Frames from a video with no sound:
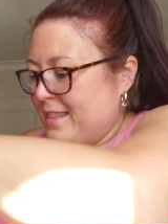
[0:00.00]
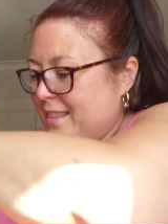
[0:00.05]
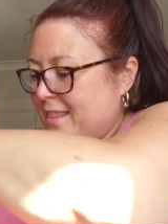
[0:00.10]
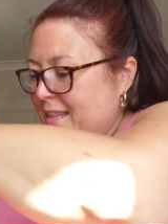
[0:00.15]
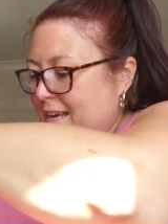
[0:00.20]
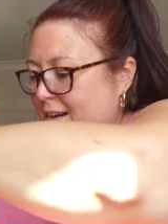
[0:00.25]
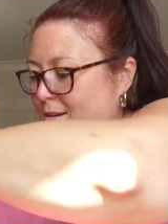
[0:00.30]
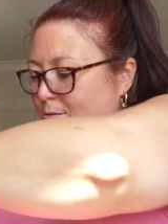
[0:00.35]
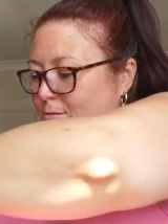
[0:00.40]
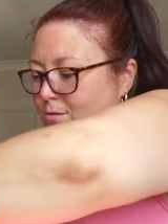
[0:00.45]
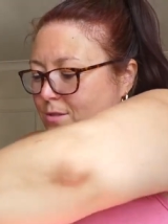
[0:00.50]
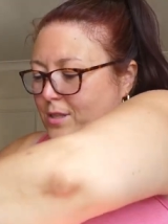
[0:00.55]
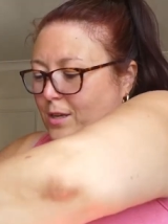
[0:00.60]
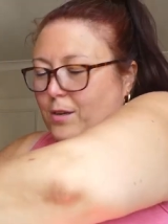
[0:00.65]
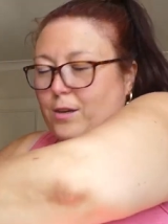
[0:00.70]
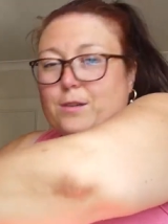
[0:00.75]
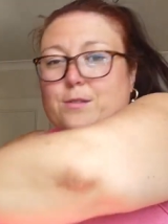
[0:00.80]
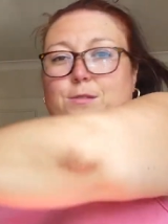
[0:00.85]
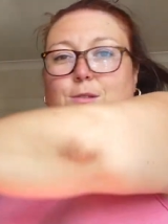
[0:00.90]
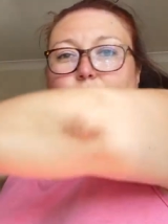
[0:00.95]
that also
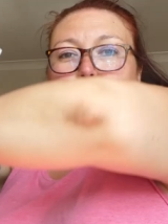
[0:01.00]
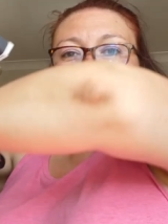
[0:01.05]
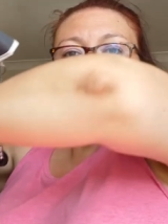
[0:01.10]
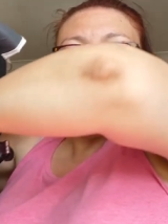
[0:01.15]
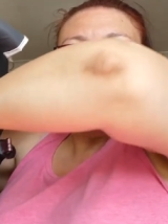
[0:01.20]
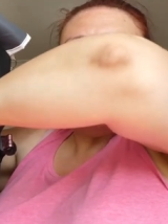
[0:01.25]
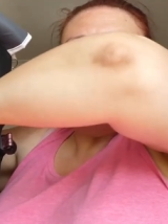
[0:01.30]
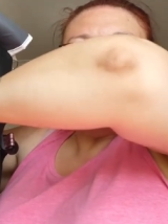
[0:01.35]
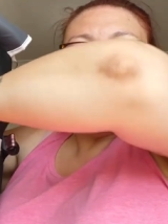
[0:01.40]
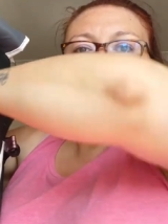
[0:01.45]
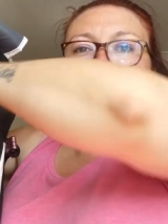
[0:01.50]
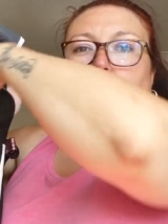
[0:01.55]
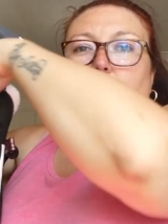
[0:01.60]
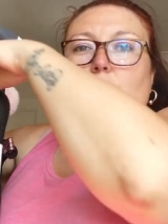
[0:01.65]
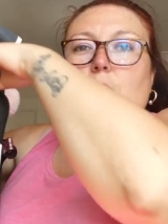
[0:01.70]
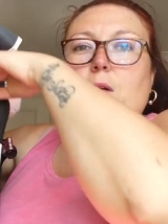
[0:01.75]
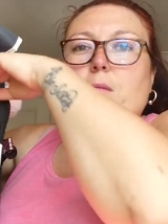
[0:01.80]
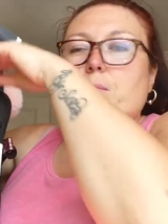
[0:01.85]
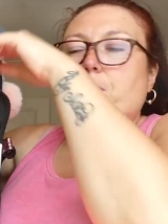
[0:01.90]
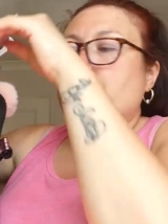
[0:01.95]
goes all the way to the
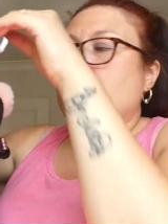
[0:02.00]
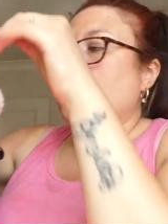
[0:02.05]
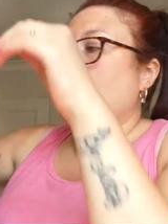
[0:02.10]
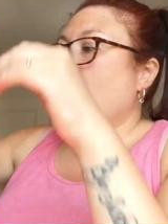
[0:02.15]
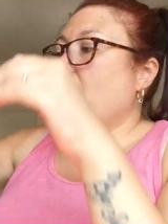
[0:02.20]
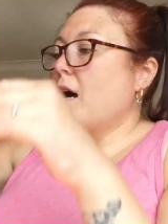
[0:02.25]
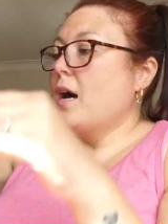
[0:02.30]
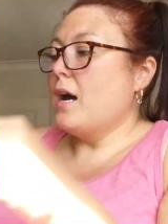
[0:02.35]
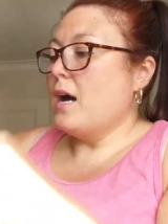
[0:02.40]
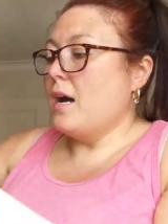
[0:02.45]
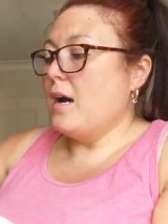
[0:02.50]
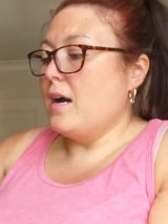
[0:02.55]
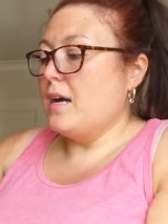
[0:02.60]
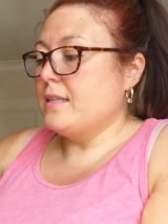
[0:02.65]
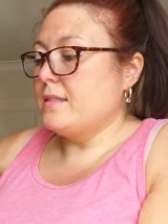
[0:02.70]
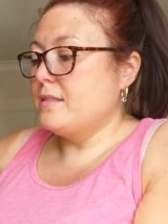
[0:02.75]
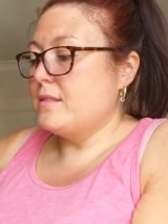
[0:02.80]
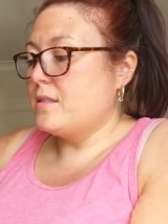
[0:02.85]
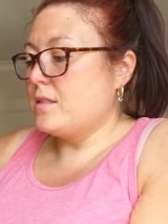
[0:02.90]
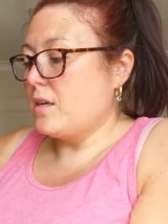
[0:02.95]
bottom
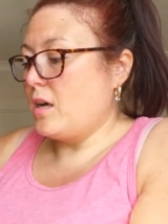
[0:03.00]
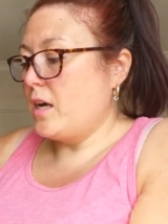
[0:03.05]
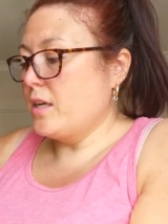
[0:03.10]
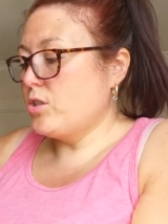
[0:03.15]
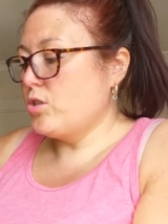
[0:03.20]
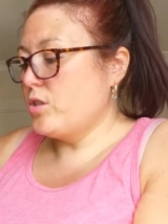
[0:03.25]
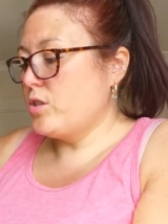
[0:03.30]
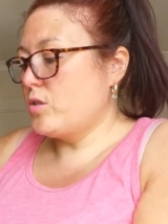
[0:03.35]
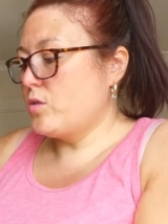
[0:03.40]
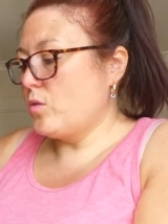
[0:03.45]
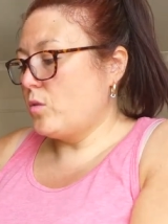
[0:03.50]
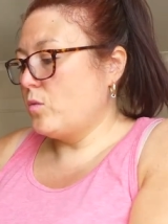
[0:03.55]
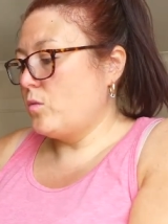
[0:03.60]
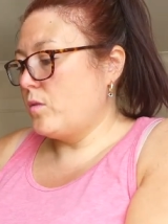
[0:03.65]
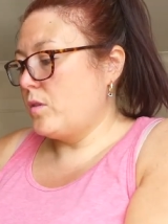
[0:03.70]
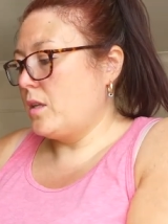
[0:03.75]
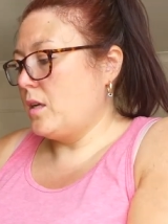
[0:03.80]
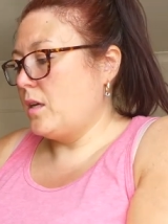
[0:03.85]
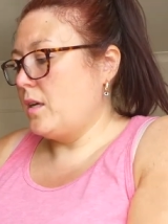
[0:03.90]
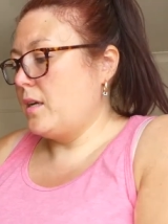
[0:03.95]
and I just
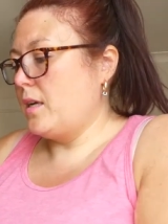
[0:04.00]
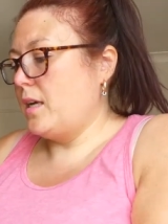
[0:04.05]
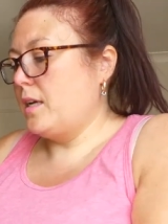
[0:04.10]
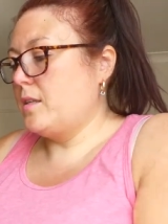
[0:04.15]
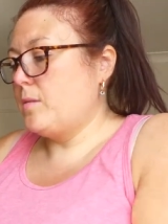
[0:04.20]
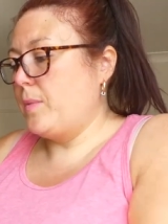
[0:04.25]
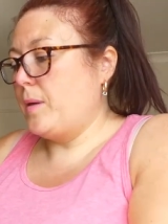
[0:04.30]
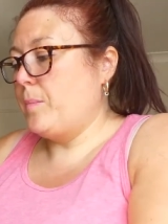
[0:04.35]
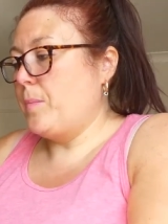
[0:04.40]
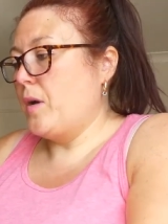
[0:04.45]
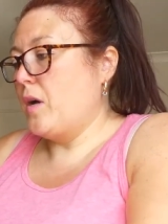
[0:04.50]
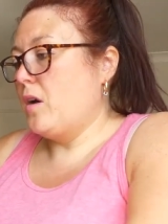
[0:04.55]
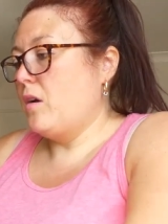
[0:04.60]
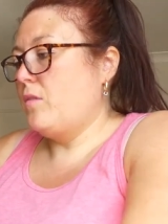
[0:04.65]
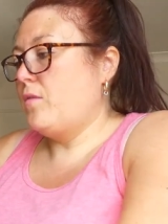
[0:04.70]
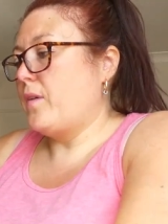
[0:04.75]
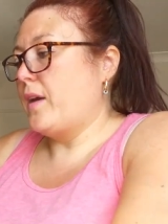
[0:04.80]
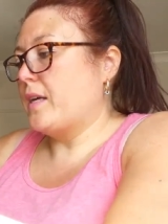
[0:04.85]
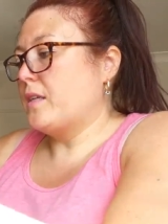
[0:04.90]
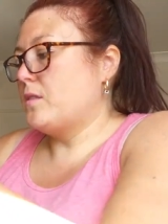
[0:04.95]
thought that it'd be
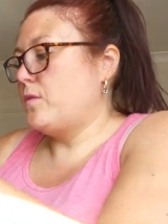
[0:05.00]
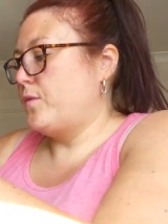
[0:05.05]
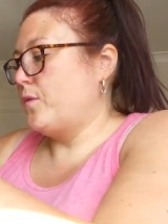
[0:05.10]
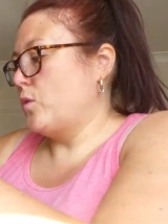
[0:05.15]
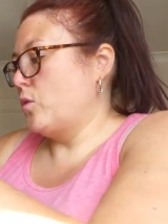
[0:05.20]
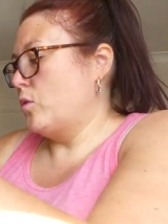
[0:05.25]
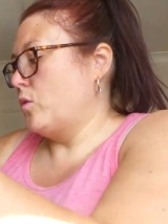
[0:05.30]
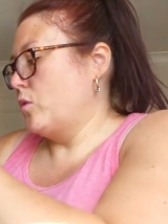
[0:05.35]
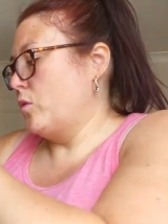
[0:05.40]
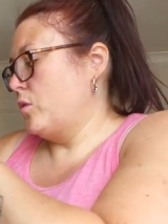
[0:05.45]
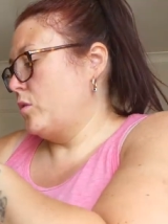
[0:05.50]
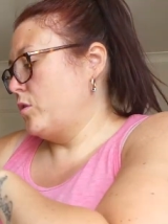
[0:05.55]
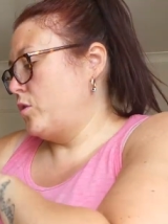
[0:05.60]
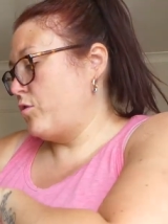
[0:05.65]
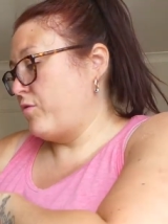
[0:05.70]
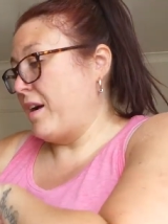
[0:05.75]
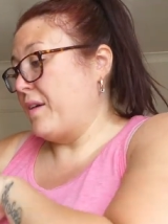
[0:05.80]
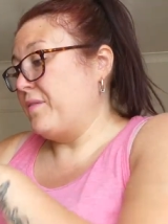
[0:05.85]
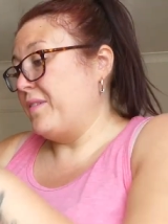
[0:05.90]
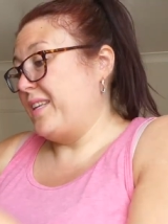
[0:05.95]
perfect for
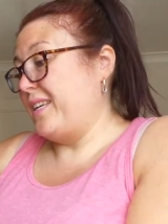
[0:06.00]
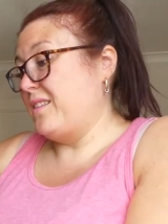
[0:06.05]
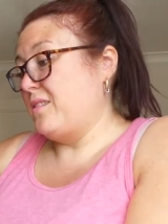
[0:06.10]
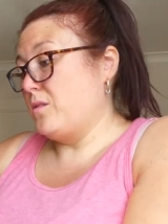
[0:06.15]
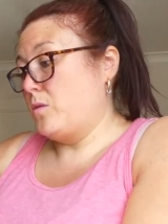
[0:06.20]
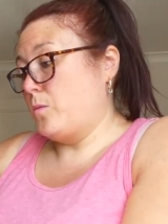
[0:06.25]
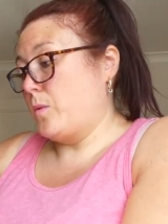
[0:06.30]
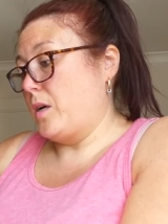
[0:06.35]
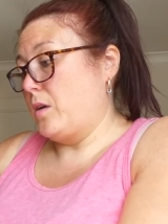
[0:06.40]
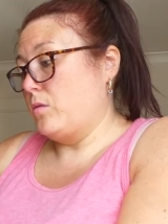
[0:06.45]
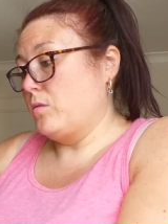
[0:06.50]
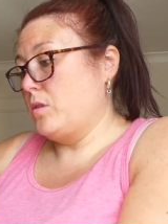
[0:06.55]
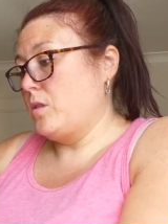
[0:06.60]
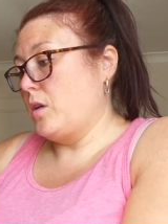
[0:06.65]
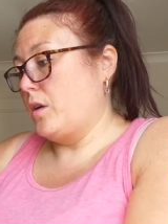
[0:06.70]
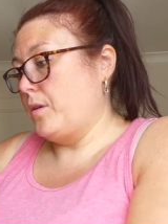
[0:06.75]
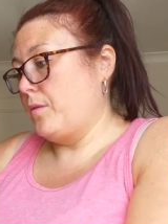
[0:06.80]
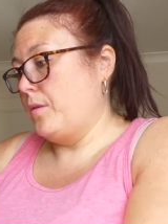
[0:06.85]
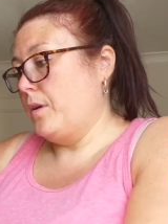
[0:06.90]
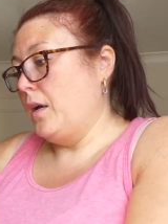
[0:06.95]
travelling as well
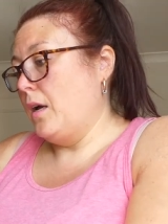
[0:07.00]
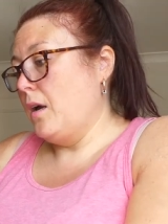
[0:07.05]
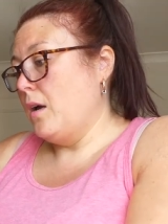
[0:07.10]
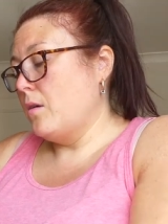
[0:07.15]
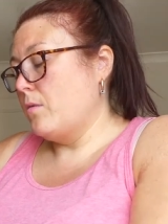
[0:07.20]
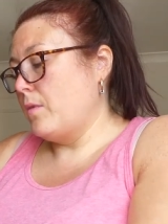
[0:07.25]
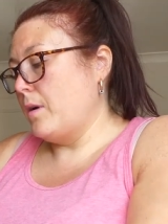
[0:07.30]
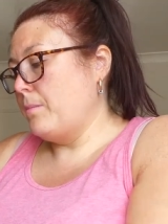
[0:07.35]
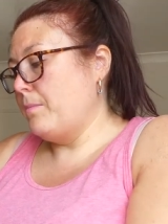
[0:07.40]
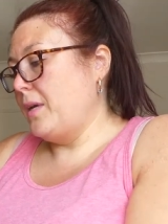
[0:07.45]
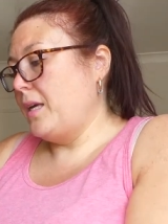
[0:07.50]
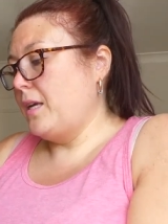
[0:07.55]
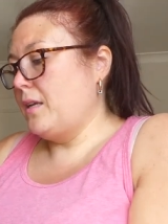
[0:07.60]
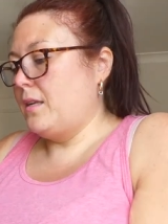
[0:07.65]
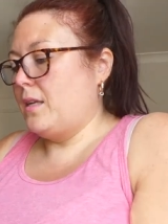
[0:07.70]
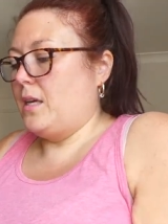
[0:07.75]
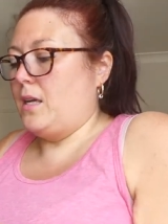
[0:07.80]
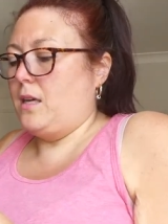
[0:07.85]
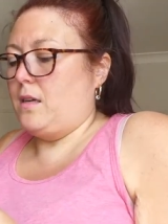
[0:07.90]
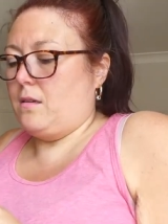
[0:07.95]
so when me
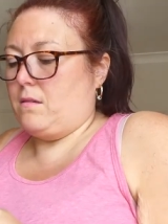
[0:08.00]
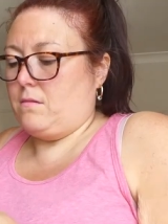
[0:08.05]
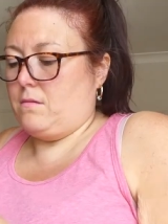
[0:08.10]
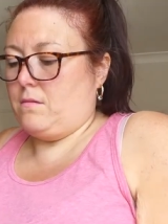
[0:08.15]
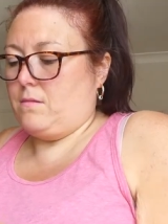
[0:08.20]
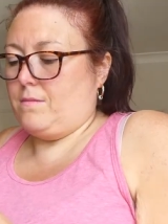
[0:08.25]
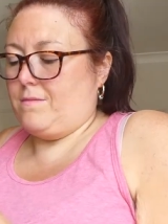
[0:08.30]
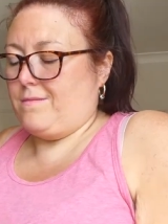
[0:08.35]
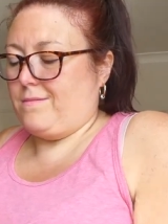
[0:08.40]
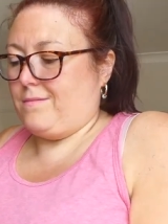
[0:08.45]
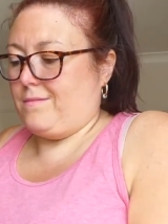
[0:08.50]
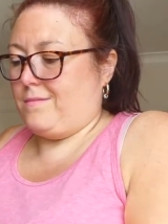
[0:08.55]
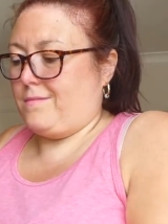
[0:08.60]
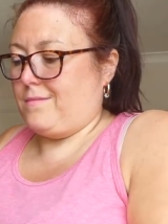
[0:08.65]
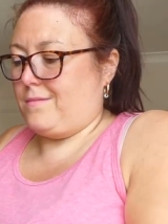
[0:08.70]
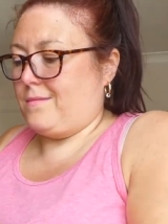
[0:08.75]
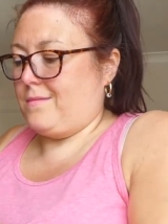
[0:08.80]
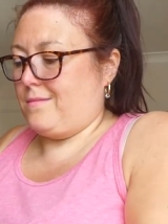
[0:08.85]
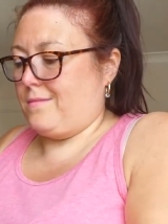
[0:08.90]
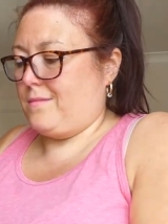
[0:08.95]
and Ian
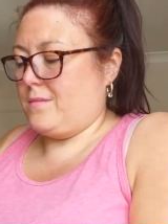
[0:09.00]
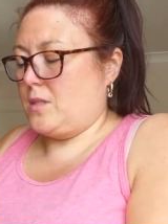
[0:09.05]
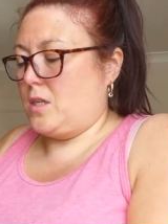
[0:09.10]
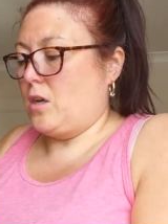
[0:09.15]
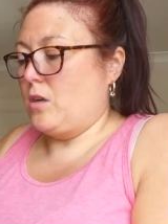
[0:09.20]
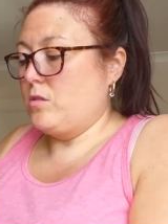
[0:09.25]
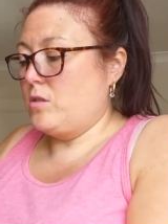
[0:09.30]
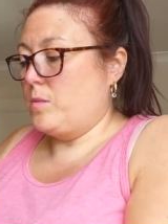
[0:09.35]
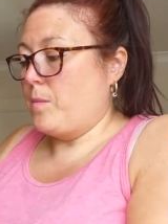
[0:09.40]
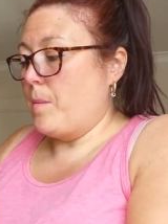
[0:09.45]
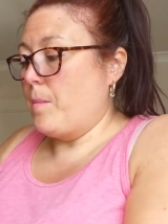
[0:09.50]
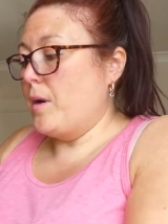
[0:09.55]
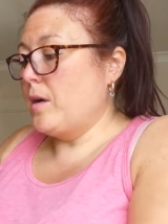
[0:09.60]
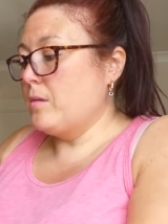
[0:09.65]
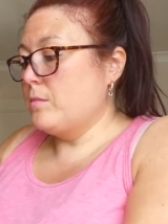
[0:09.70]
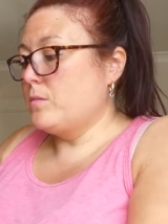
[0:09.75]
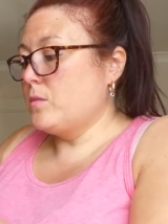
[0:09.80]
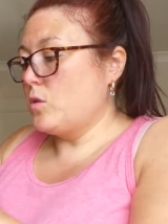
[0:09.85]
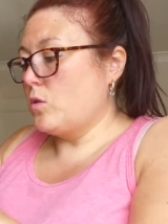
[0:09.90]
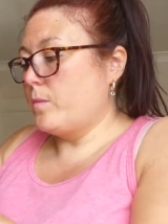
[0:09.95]
go to my
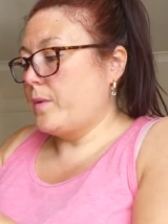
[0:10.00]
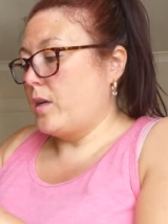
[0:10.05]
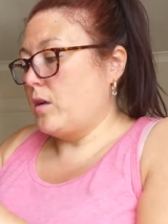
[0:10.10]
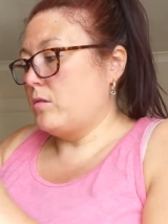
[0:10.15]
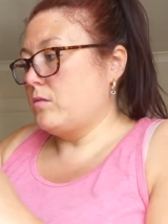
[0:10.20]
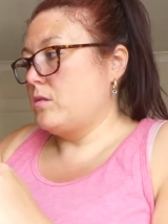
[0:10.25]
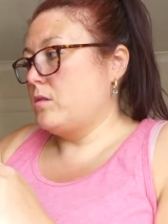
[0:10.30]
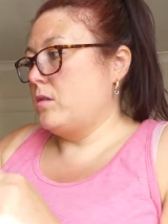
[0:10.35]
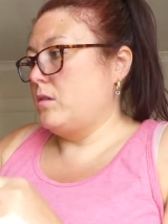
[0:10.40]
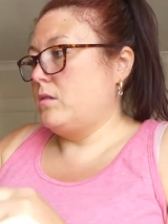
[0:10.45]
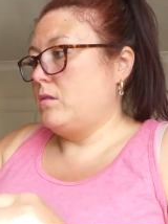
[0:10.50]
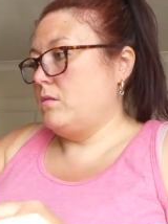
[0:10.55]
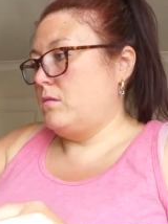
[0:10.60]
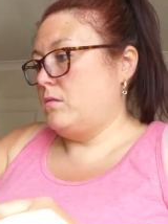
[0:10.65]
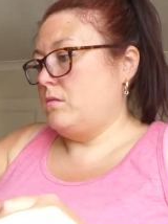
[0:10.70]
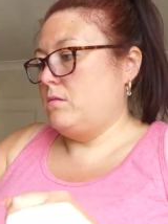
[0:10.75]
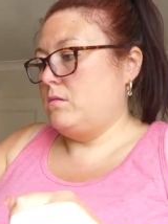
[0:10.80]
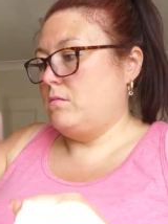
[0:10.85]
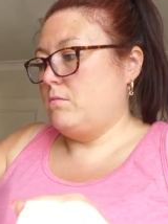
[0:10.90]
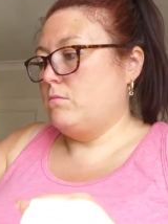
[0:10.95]
mum's or we go to
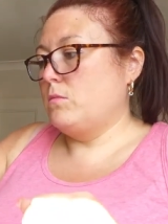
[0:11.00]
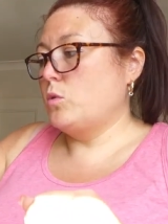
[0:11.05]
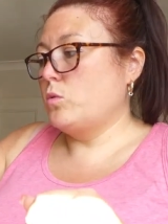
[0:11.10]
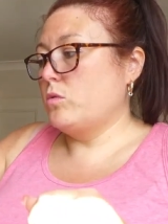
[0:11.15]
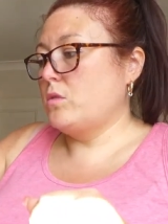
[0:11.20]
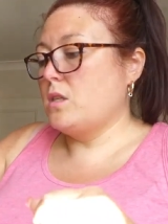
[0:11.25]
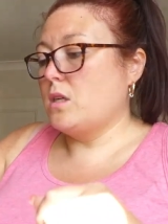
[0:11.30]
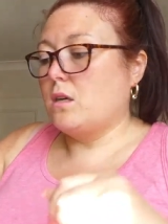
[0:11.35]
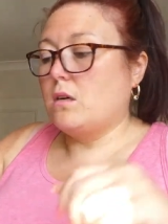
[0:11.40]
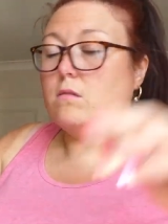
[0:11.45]
Malta